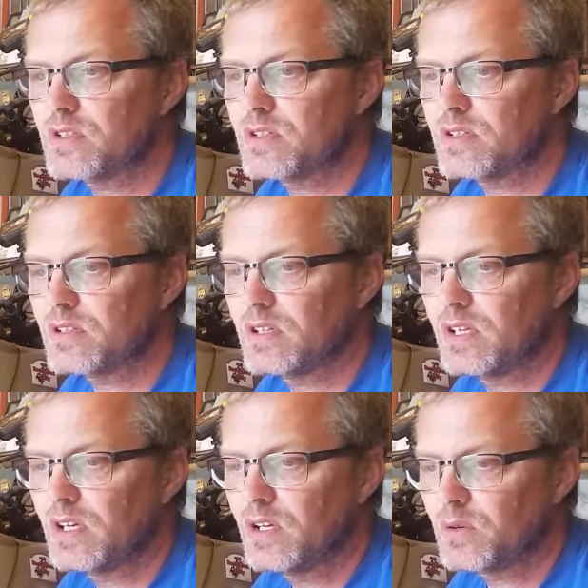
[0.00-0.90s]
you
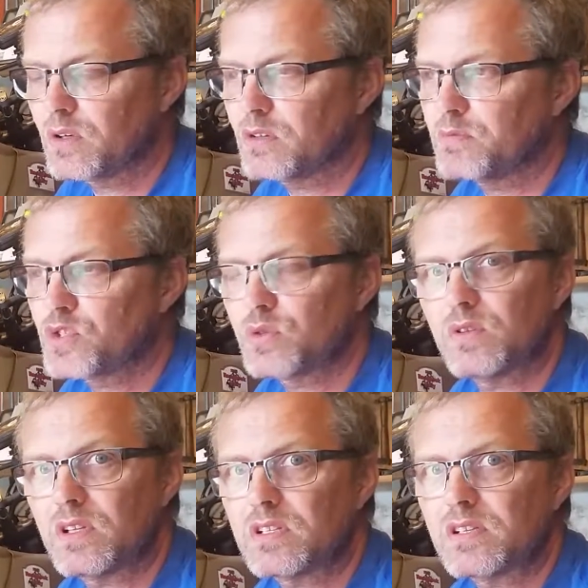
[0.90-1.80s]
cannot be
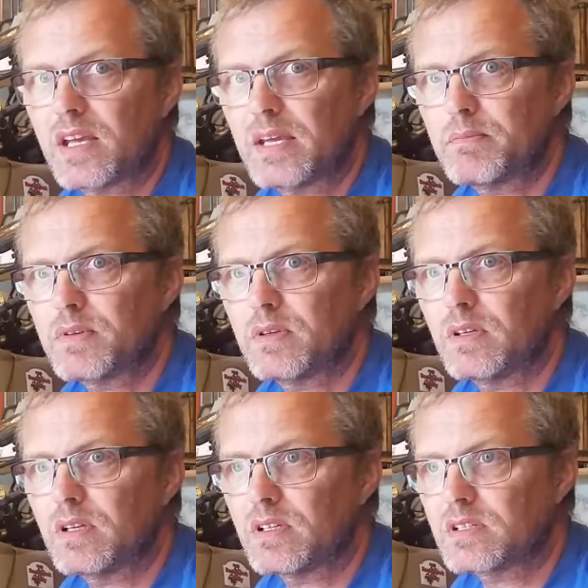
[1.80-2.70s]
sure there's an amp
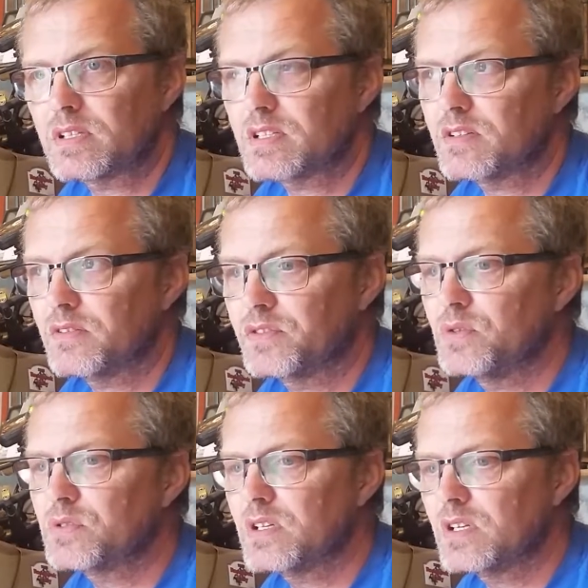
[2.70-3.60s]
or a
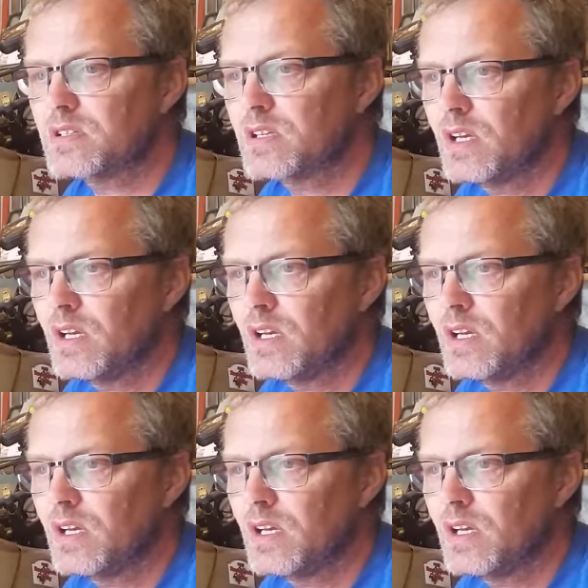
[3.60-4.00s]
fuse in it,